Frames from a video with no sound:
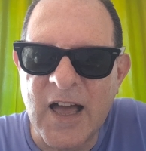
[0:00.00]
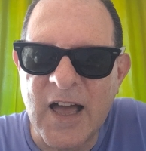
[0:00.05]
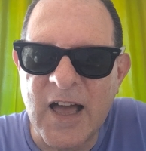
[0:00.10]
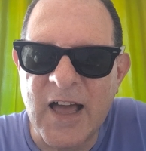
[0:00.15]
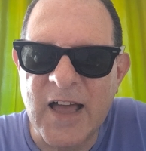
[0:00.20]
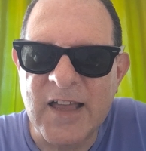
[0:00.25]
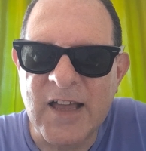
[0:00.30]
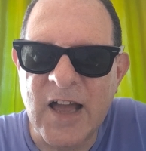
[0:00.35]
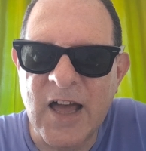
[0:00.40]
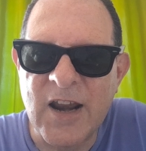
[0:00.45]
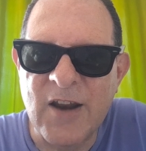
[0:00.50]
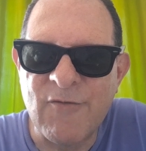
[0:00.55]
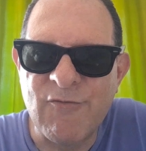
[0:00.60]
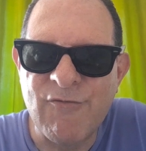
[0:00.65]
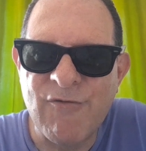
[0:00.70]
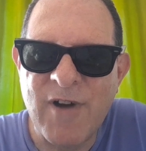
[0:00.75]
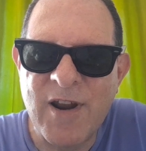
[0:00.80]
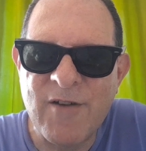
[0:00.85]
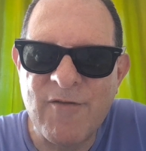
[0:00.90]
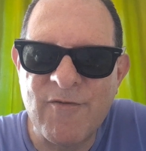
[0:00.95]
I kind of
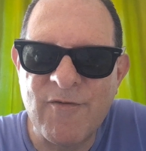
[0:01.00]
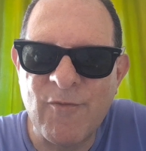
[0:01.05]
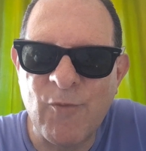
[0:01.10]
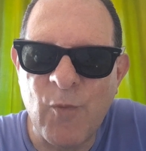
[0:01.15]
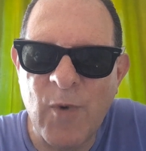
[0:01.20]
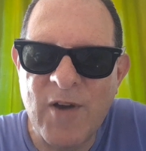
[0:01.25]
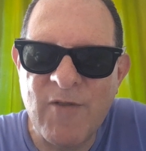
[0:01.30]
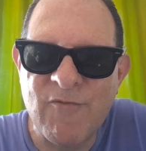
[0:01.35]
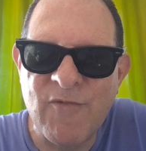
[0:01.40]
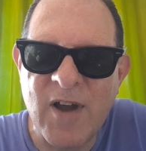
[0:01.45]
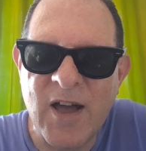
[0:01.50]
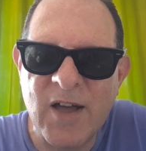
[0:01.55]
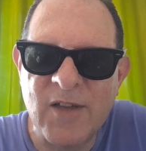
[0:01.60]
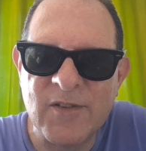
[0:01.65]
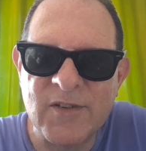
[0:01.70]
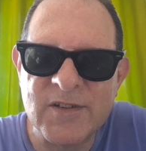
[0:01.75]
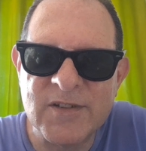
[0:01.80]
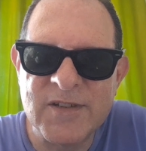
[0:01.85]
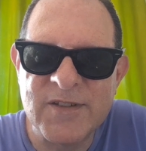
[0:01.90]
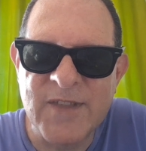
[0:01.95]
went
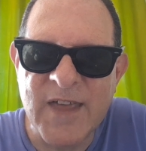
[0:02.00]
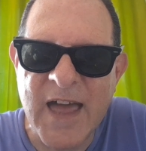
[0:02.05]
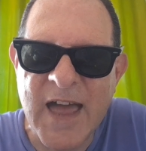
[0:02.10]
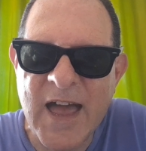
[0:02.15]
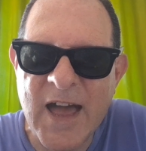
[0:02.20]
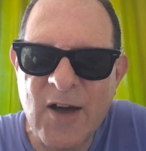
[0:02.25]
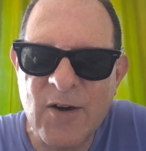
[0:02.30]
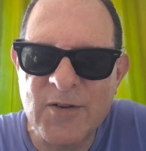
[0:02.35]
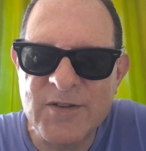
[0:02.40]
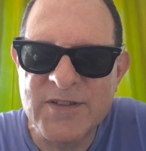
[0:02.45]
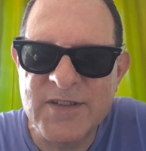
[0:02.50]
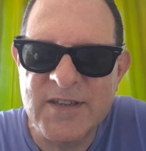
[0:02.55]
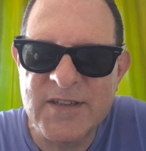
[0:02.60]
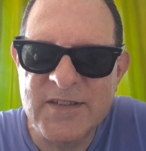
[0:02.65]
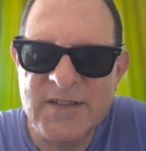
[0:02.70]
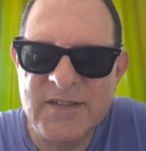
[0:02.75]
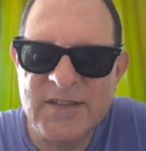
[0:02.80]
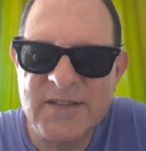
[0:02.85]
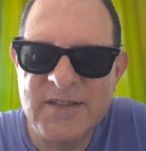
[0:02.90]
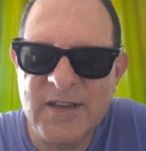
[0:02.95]
round the
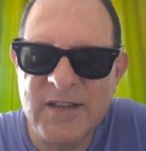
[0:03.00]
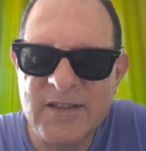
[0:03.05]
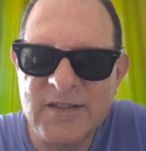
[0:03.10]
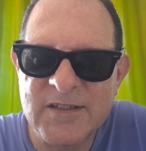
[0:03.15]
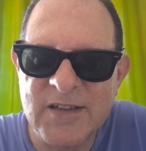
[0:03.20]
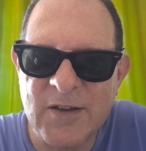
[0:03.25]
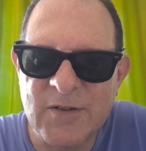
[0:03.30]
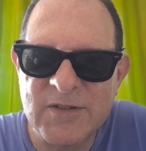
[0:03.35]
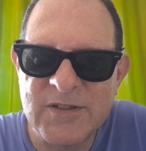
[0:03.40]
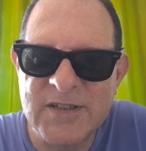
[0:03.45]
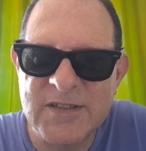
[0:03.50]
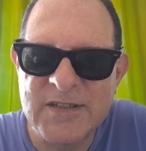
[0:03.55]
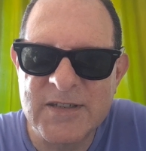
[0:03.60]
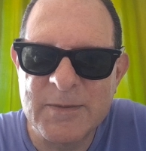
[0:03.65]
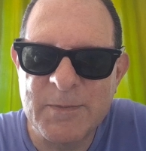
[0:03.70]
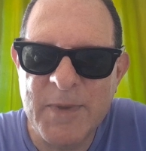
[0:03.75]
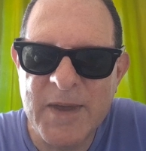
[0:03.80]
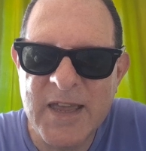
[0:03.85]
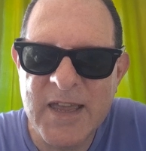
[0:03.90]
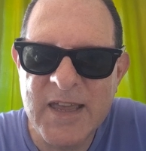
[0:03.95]
houses, so to
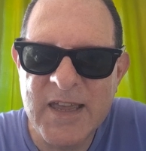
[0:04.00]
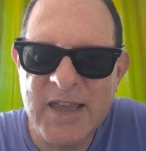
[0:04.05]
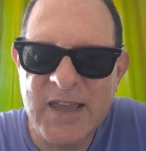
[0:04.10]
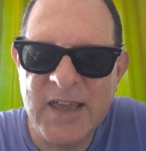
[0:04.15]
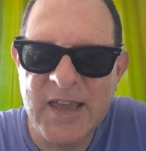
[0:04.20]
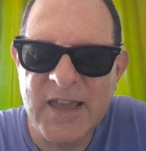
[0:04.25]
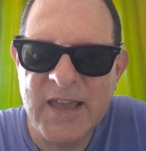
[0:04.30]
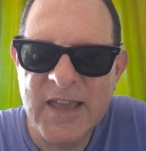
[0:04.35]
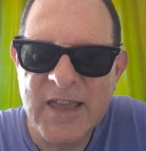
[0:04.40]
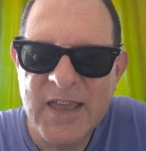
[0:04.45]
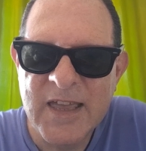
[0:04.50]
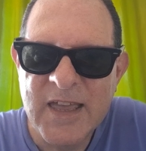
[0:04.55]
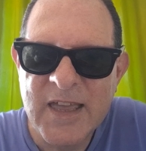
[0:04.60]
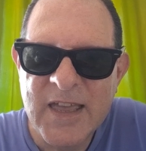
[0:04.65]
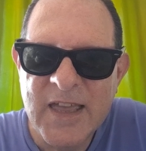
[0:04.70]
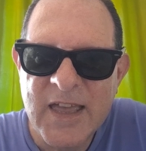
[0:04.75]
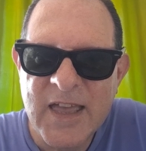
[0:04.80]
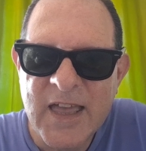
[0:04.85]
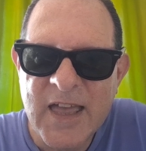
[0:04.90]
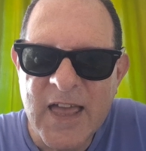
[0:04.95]
speak,
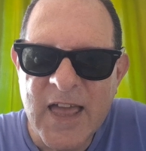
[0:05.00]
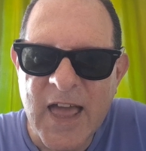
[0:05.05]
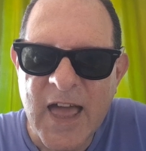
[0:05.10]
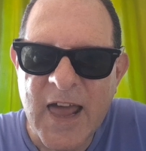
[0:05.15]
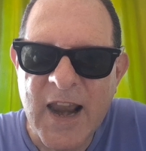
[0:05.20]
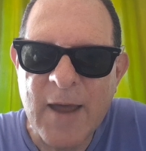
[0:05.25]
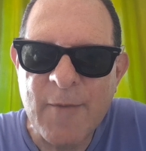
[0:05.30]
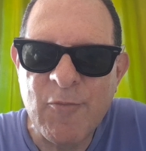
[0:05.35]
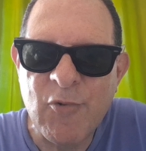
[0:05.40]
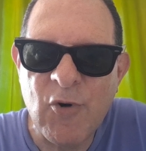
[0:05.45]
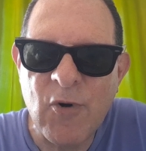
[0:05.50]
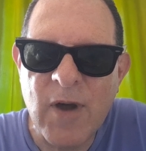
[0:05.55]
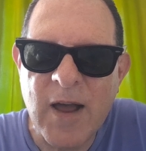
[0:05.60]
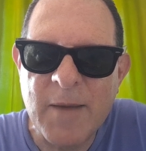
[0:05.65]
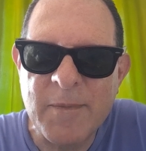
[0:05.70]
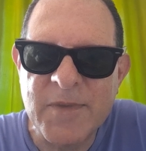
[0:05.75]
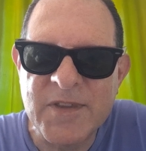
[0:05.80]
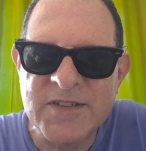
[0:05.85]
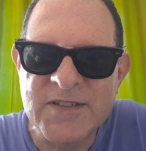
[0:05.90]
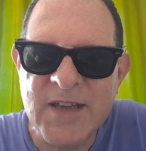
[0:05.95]
and I brought
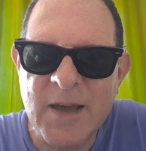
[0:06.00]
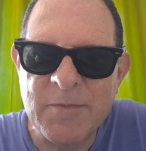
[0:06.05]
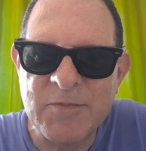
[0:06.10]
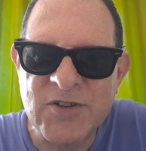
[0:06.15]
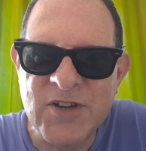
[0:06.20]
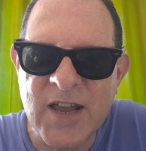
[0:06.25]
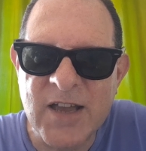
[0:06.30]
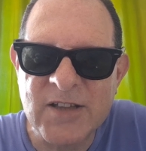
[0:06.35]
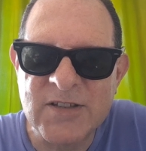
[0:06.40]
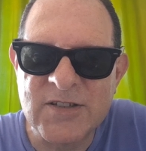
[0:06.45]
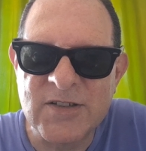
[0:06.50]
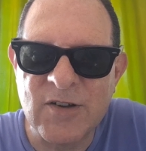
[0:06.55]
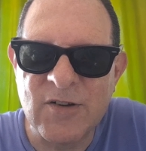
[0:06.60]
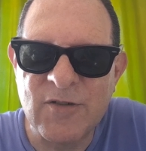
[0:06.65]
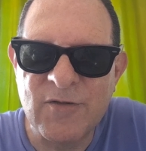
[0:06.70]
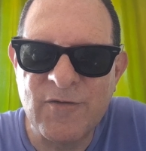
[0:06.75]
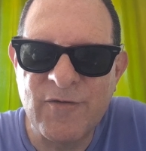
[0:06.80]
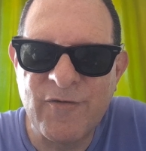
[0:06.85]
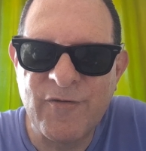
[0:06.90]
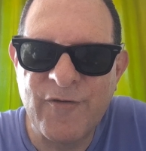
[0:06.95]
up the subject
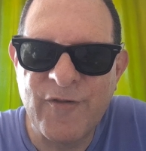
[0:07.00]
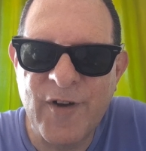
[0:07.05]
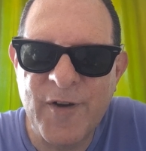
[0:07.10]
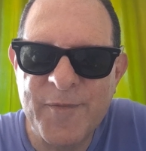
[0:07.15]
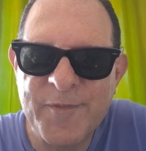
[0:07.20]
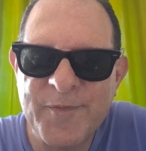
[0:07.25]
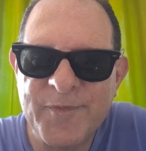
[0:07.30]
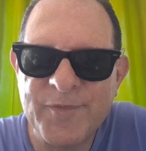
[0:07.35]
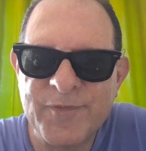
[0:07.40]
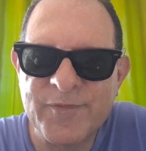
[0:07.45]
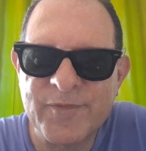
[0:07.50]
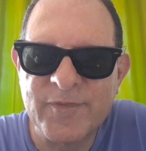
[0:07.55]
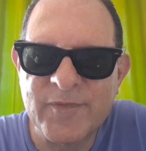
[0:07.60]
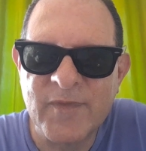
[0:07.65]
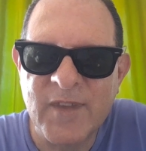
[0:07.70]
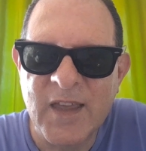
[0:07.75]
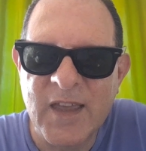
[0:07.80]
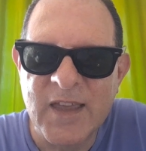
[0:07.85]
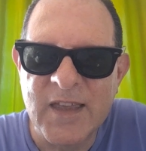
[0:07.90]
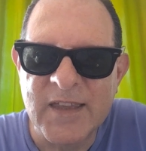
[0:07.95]
of
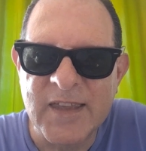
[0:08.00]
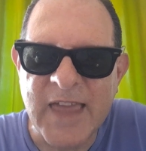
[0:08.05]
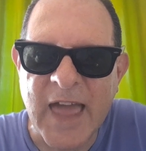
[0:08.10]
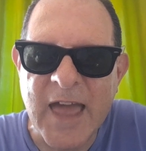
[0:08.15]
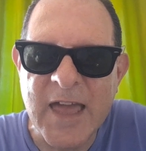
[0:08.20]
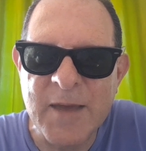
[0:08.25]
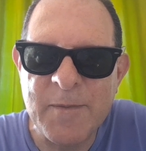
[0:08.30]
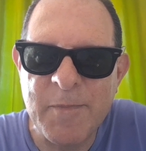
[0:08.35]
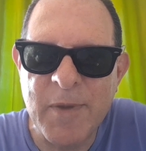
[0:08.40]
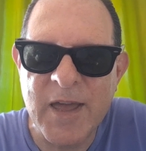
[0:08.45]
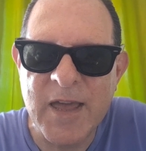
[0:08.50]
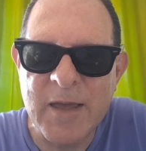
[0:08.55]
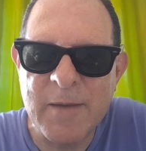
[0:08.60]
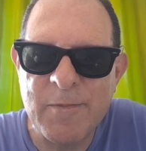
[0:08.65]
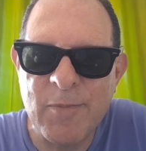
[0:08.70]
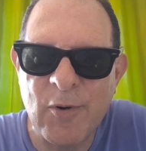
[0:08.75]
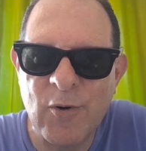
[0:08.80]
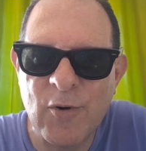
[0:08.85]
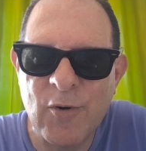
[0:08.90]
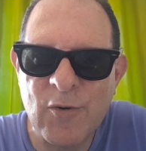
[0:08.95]
gay
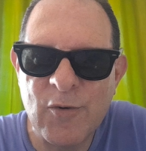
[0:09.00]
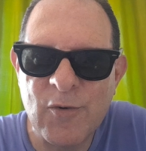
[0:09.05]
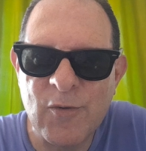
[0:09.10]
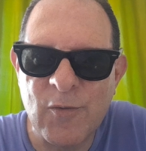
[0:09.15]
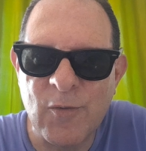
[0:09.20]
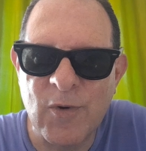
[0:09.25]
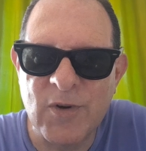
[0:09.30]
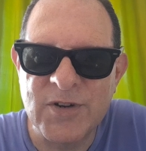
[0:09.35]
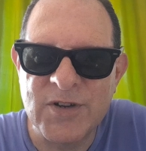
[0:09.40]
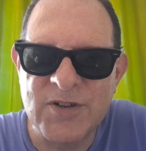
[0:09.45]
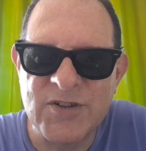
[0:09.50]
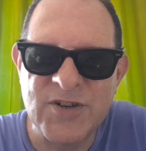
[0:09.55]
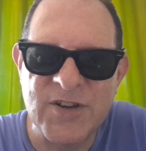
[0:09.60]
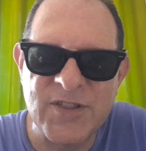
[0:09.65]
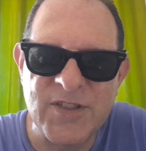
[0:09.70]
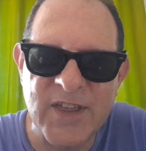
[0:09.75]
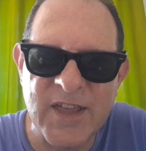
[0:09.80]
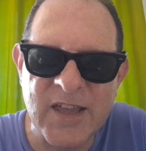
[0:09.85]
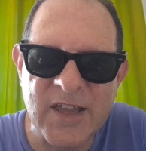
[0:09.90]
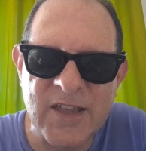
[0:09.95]
people. What did she
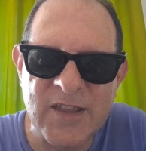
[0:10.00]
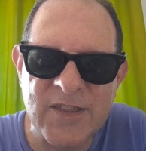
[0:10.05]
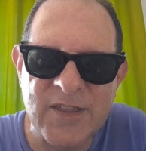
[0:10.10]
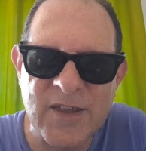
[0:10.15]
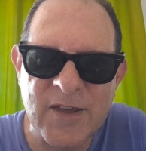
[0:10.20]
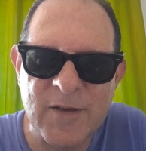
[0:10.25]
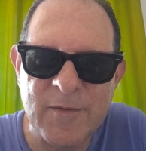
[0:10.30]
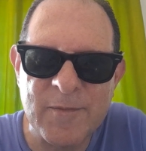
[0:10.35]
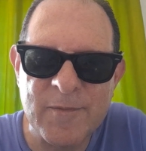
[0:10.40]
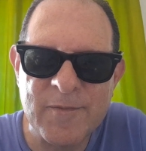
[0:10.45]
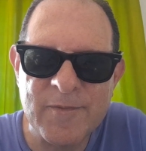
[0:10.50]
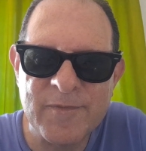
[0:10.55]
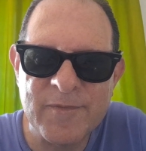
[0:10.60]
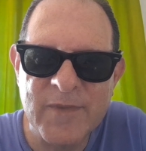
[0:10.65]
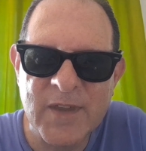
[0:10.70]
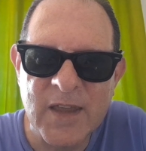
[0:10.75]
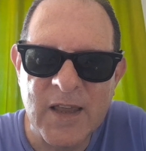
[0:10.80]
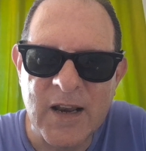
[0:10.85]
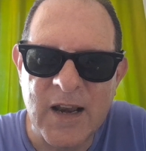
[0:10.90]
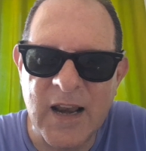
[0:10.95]
think of them?
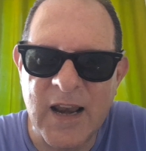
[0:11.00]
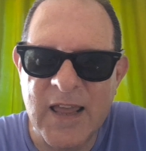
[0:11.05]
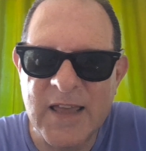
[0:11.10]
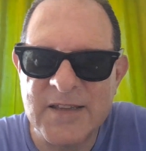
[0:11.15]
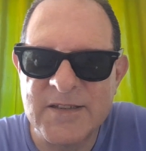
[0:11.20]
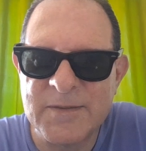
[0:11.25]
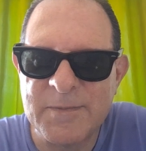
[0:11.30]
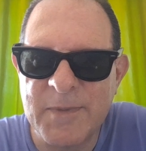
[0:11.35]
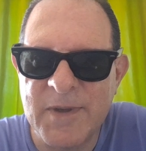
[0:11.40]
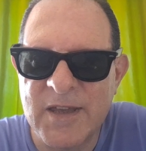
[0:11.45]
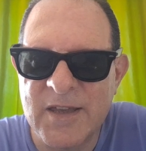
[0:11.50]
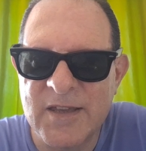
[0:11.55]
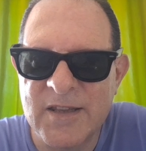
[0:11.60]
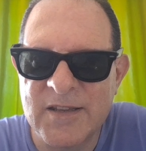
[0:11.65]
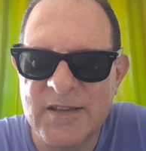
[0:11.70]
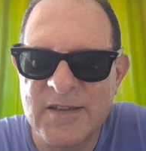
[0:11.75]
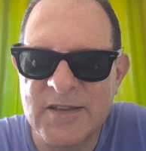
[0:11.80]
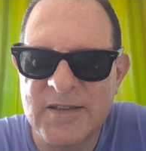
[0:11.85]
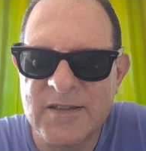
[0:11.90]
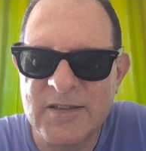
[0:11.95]

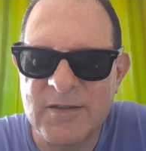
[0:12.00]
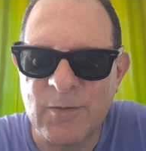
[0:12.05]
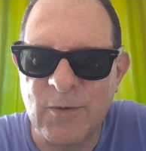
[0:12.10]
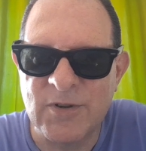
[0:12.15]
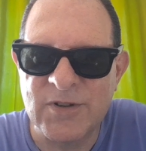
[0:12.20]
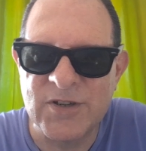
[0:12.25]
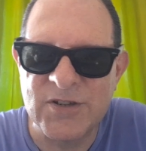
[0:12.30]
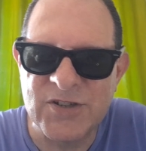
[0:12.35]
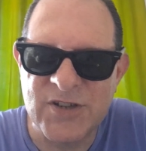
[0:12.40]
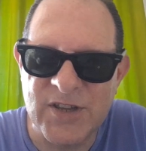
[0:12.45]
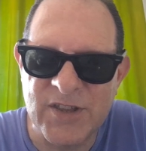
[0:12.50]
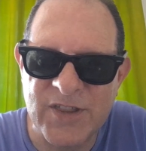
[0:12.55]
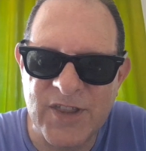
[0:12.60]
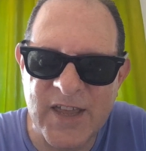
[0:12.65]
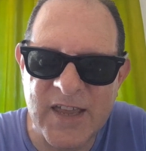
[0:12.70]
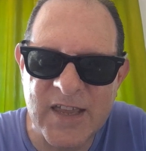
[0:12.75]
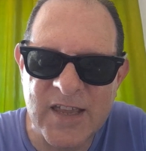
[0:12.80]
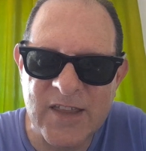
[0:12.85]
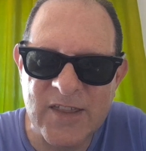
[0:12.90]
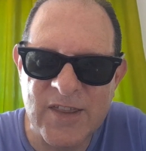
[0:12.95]
Lesbians, what did she
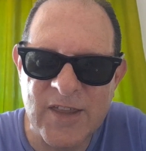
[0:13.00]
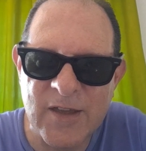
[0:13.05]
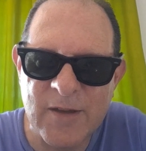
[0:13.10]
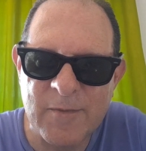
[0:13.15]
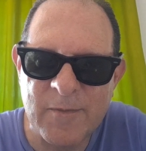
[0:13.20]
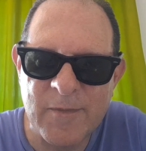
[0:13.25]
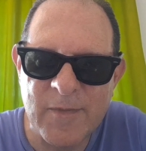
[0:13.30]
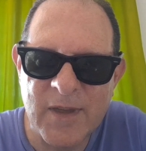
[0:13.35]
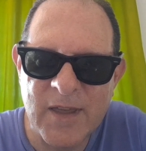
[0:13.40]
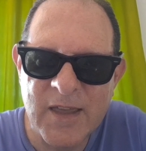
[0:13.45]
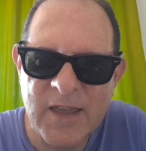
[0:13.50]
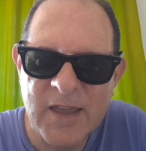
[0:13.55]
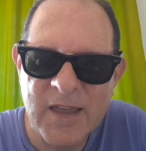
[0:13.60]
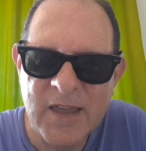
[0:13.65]
think of them?